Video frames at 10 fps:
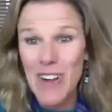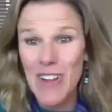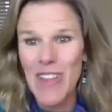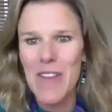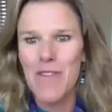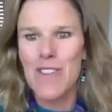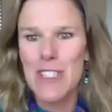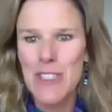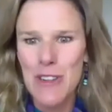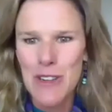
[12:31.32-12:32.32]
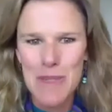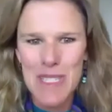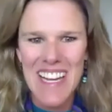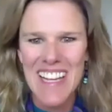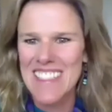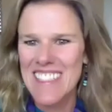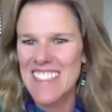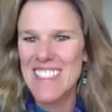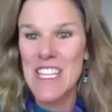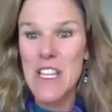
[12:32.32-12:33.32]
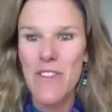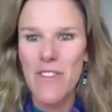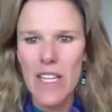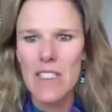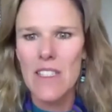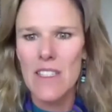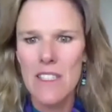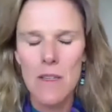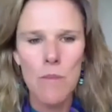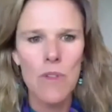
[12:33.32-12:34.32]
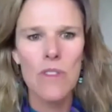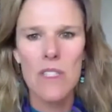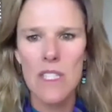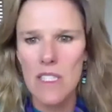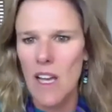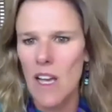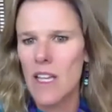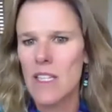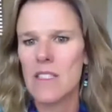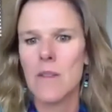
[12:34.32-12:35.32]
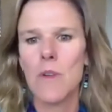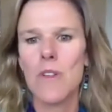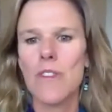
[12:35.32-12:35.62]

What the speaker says: life, the circumstances, the events, the symbols, the signs, and most